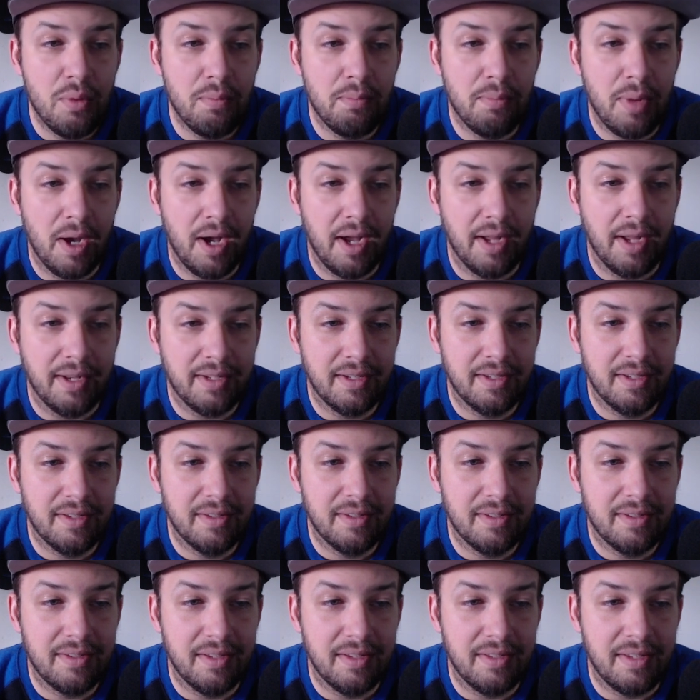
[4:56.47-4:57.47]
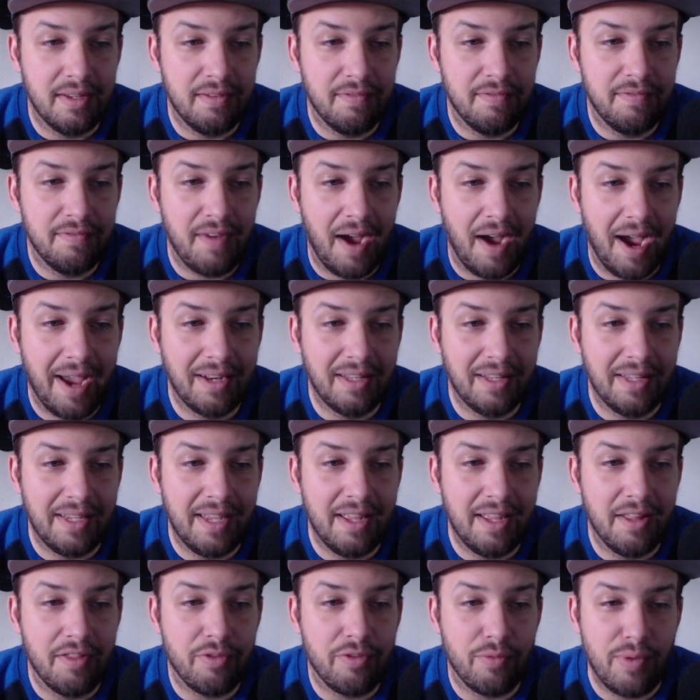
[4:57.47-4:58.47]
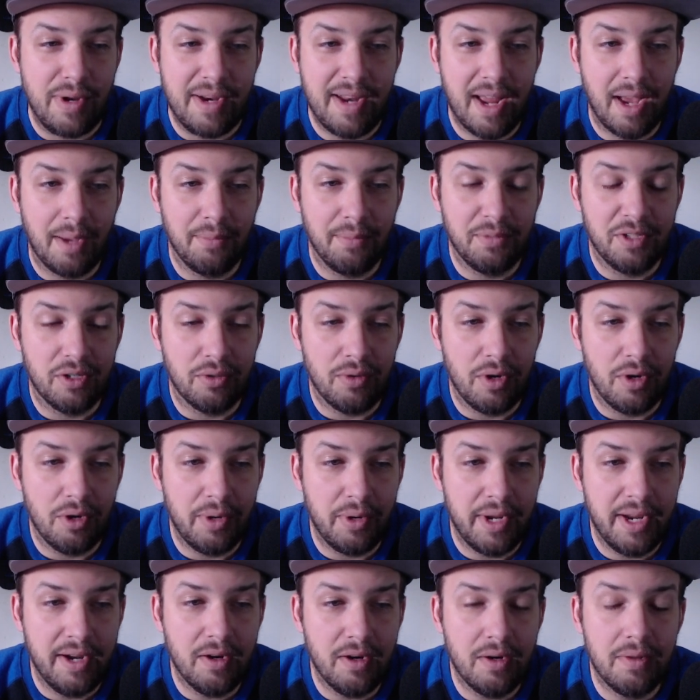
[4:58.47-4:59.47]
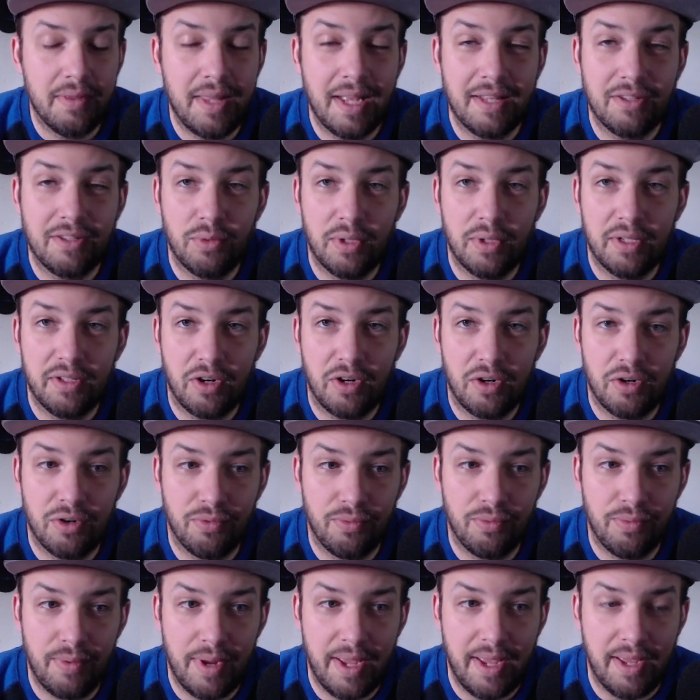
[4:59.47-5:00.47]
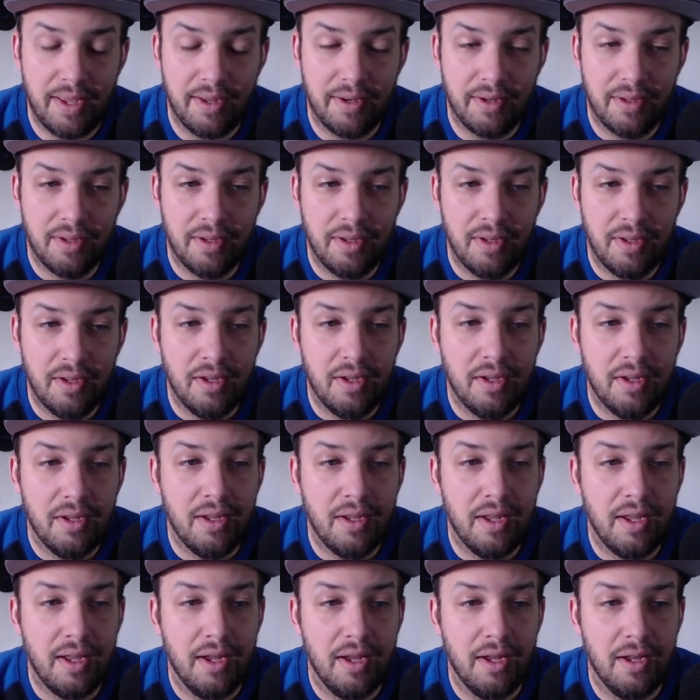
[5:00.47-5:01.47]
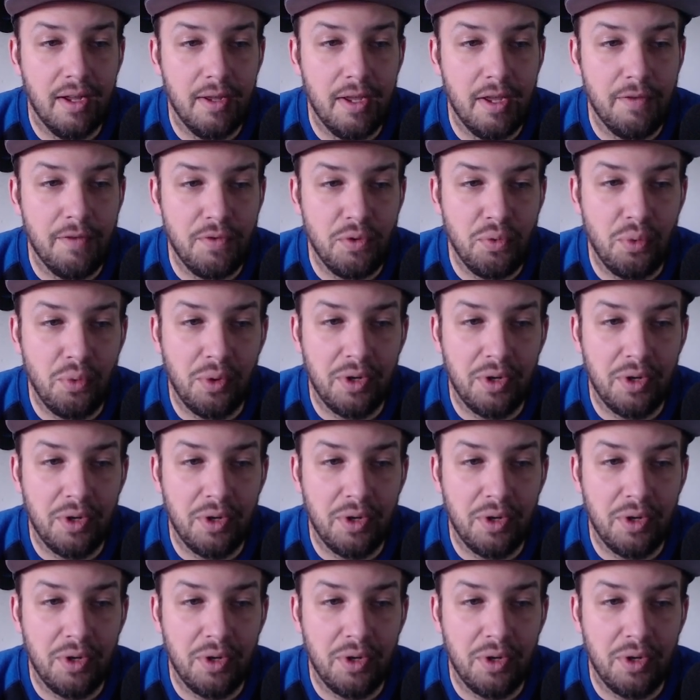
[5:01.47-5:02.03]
But since it finally hit three times in a row here, that's when it turned red. If you